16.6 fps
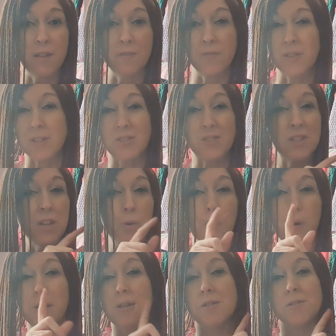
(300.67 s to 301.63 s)
of the seed
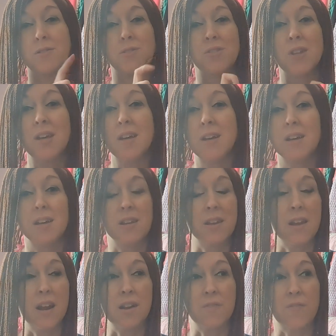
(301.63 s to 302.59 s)
oils,
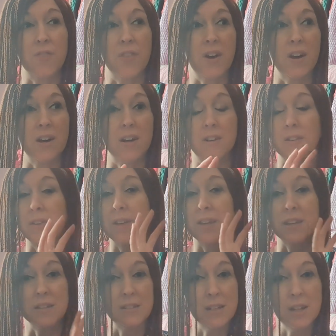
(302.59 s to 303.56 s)
none of the
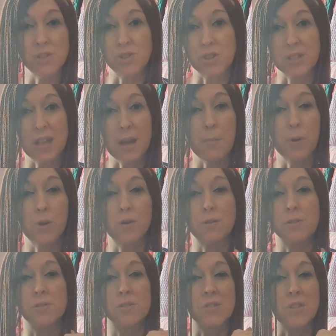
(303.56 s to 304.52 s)
dangerous
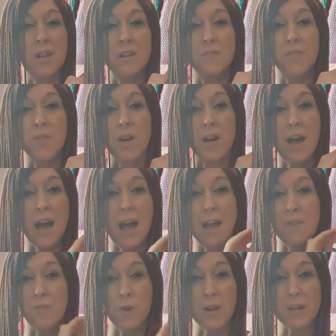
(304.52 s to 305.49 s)
chemicals, none of the I
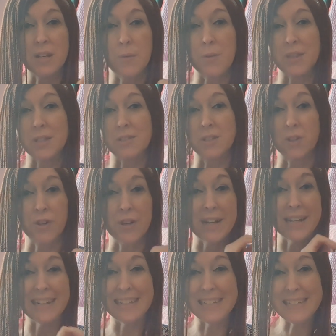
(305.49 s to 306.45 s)
have no idea what this
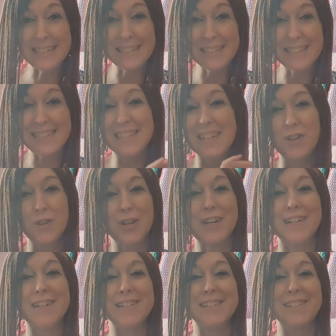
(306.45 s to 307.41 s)
ingredient is
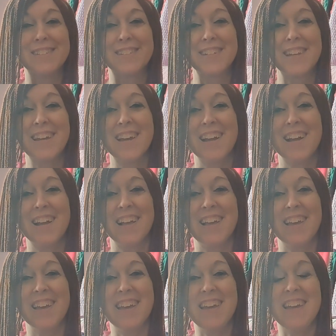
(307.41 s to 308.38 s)
ingredients.
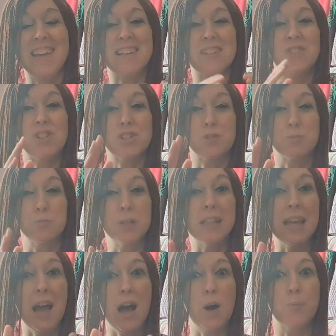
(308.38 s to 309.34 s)
It just
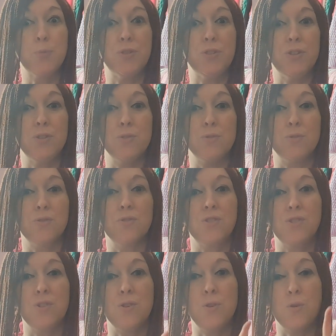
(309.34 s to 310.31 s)
really helps you
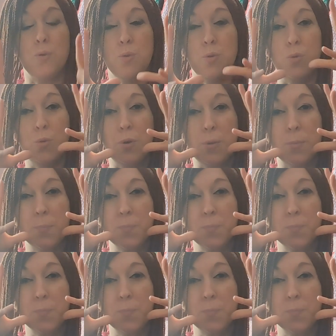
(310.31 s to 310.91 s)
to